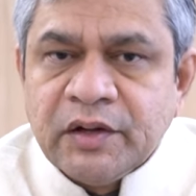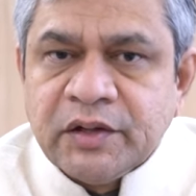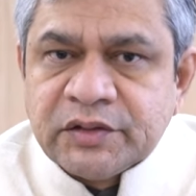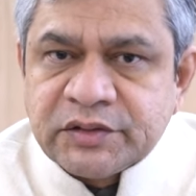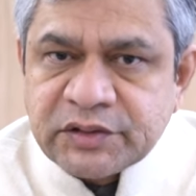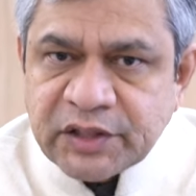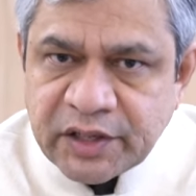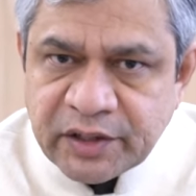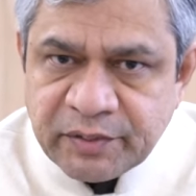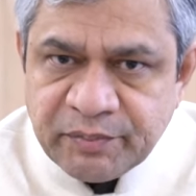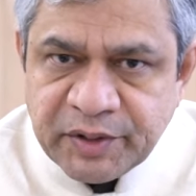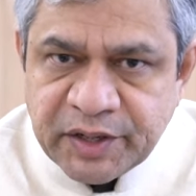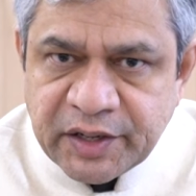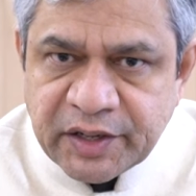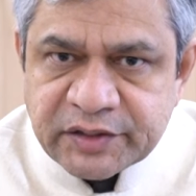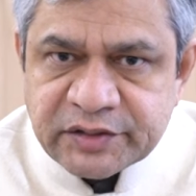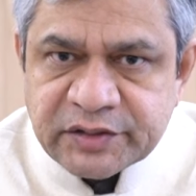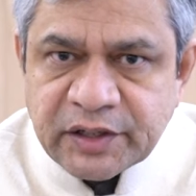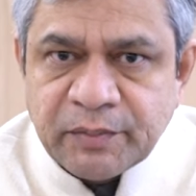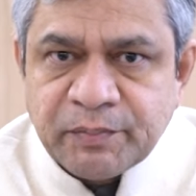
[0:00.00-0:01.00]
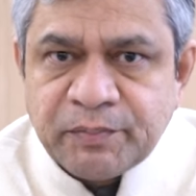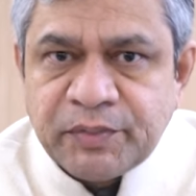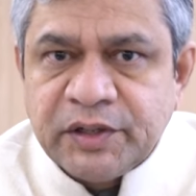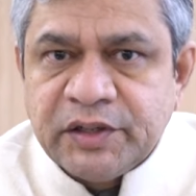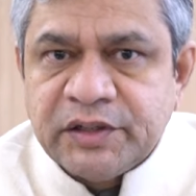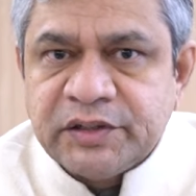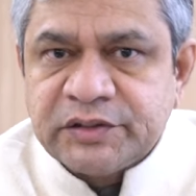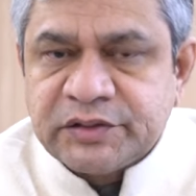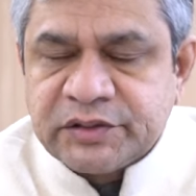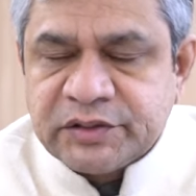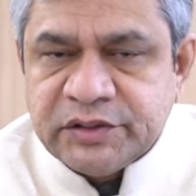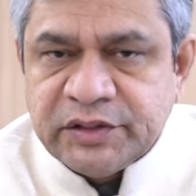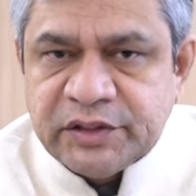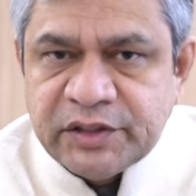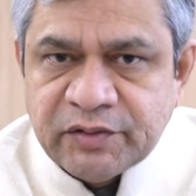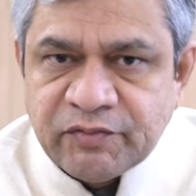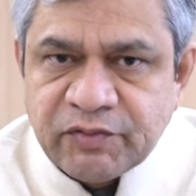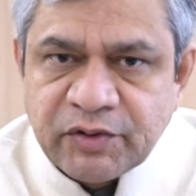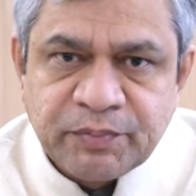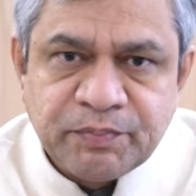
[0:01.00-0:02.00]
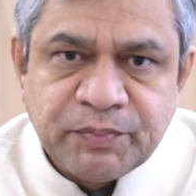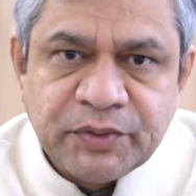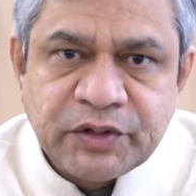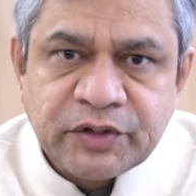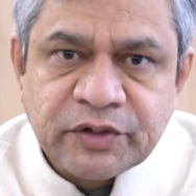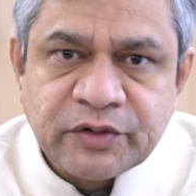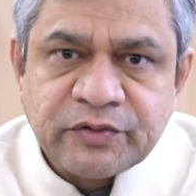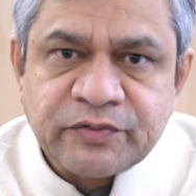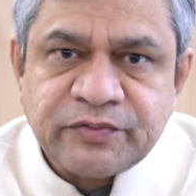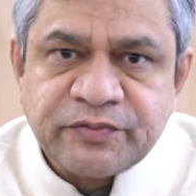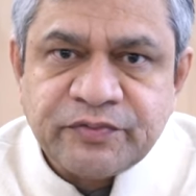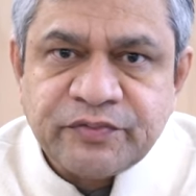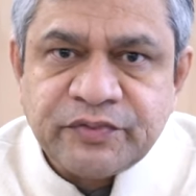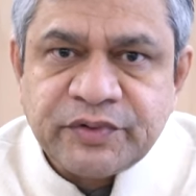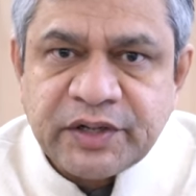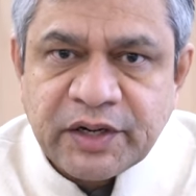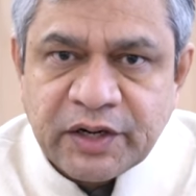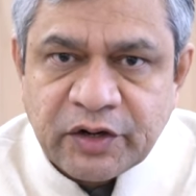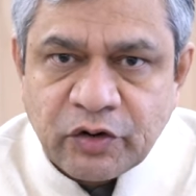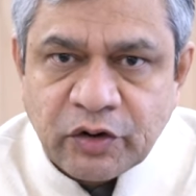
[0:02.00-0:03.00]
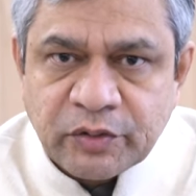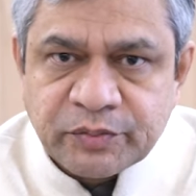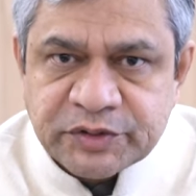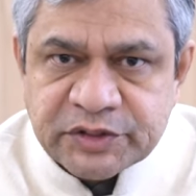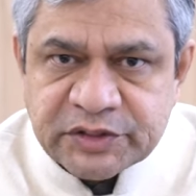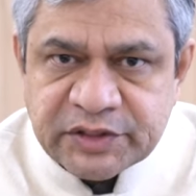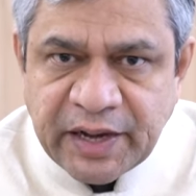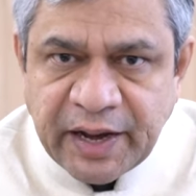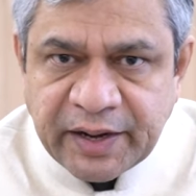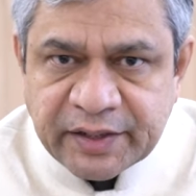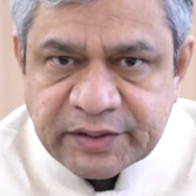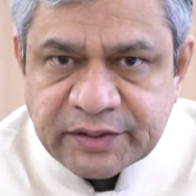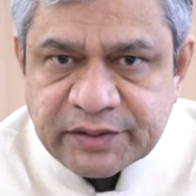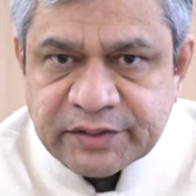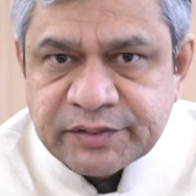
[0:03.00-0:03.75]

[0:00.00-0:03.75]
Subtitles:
Second big example is the development of telecom stack.